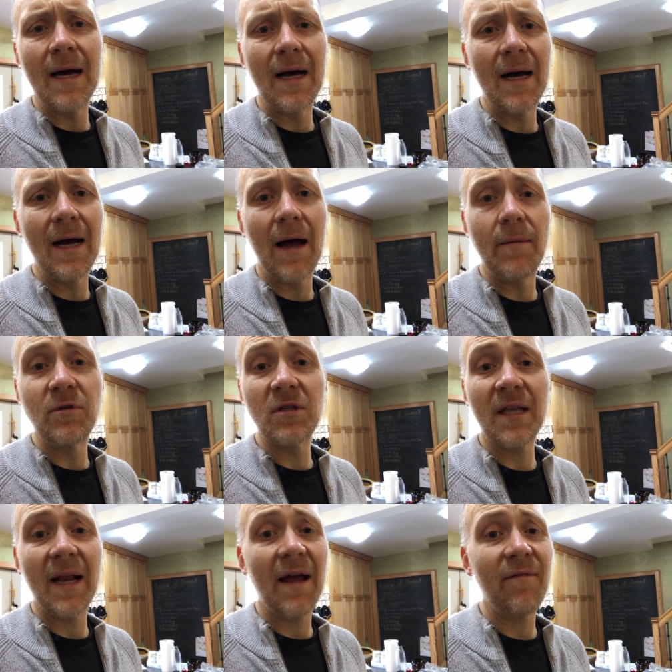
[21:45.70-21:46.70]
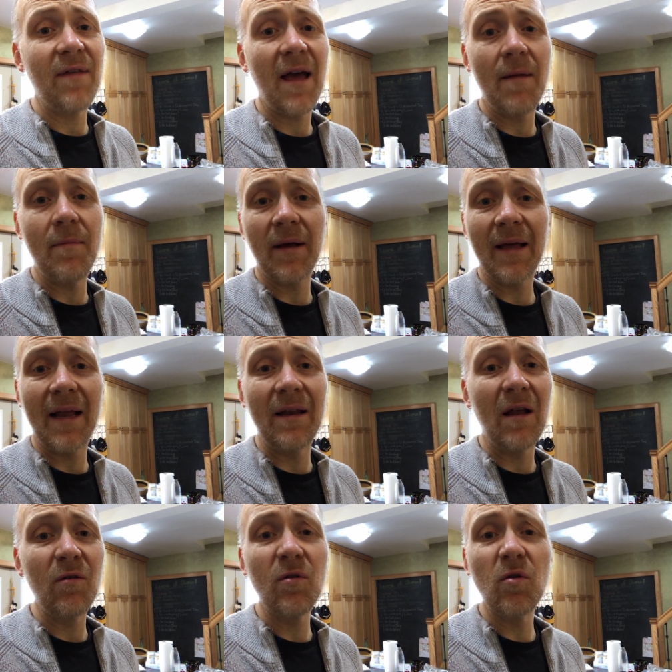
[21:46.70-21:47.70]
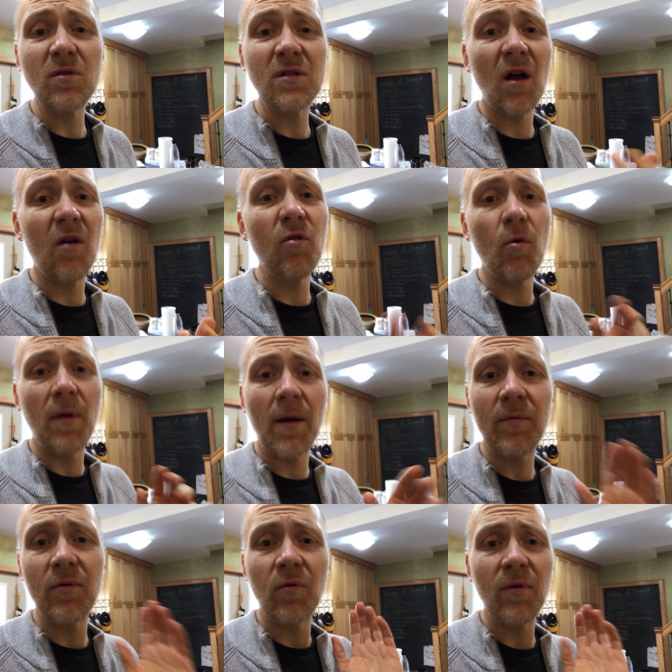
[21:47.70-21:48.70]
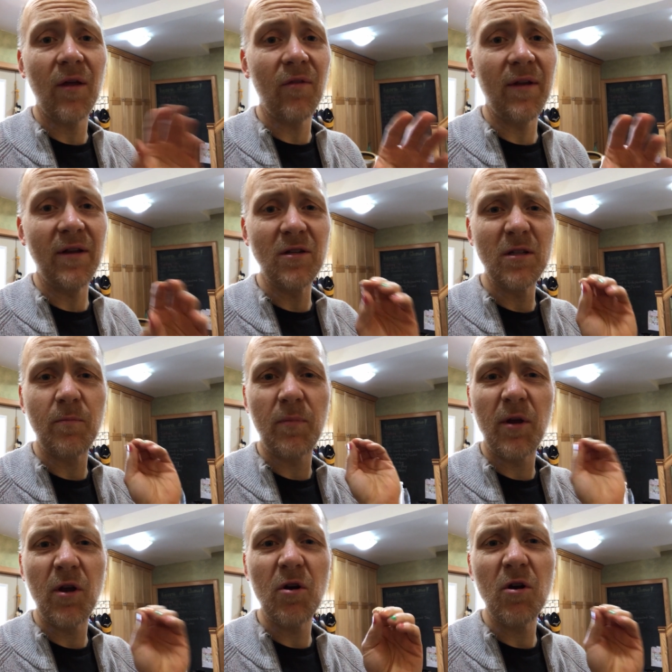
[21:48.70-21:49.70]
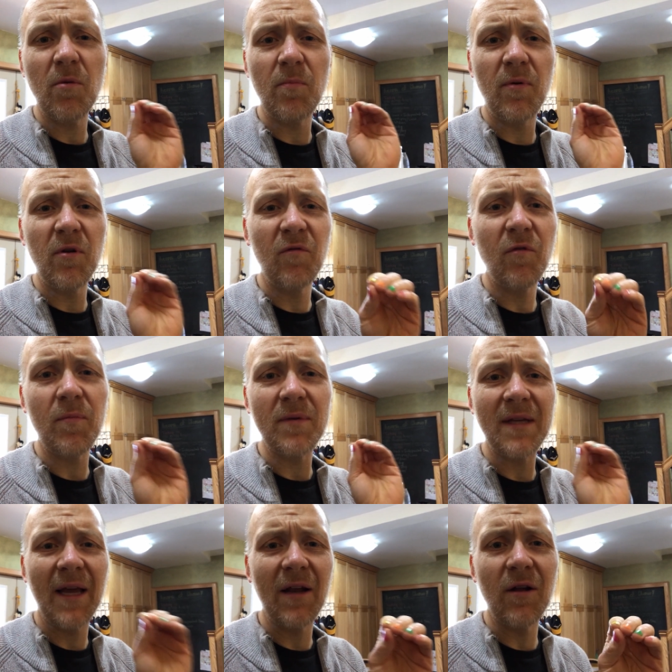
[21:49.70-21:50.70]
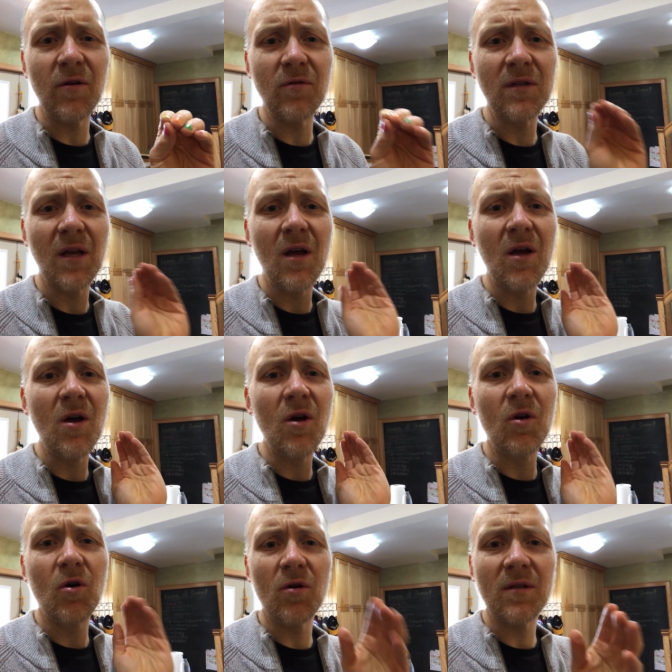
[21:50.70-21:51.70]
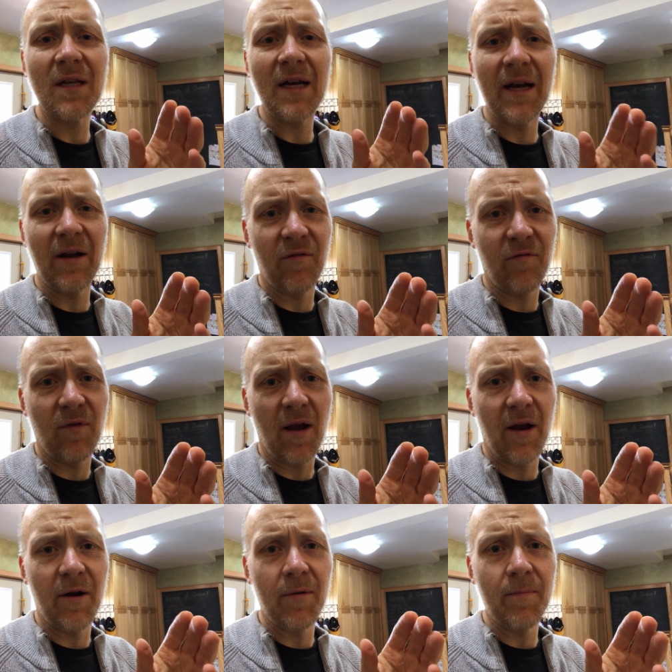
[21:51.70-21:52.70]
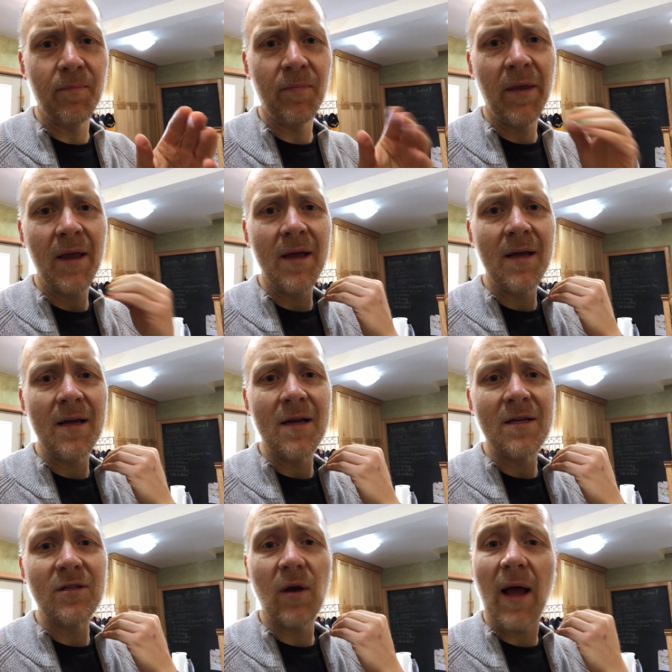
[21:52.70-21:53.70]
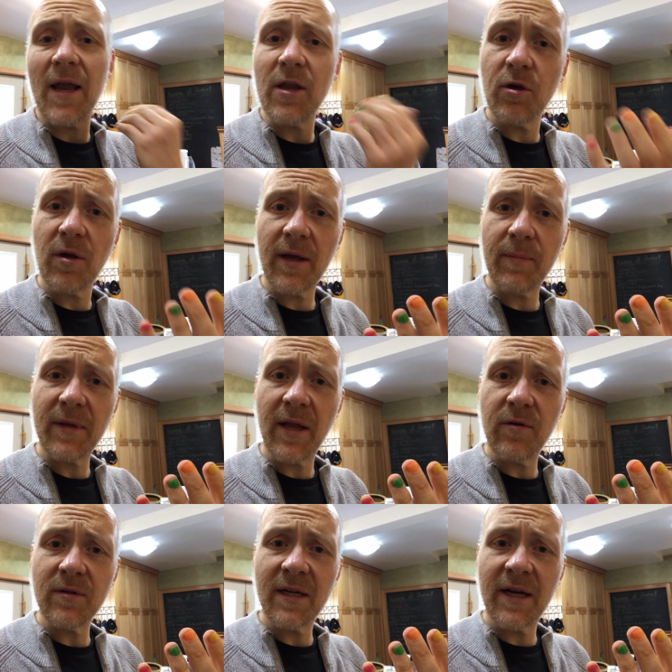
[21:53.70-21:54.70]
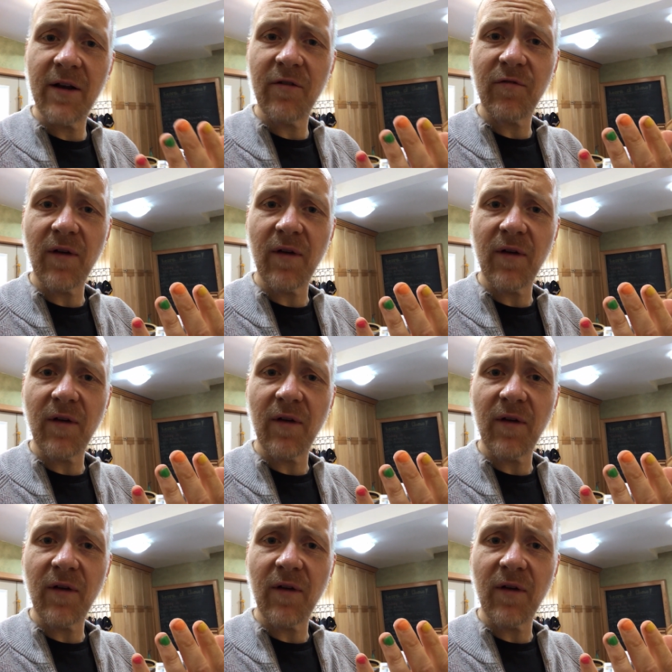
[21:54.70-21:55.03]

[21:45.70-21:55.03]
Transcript: I'm just gonna have that. I'm not gonna, no salt, no pepper, no nothing. Just pure, beautiful potatoes cooked in an air fryer. So how do you cook potatoes in an air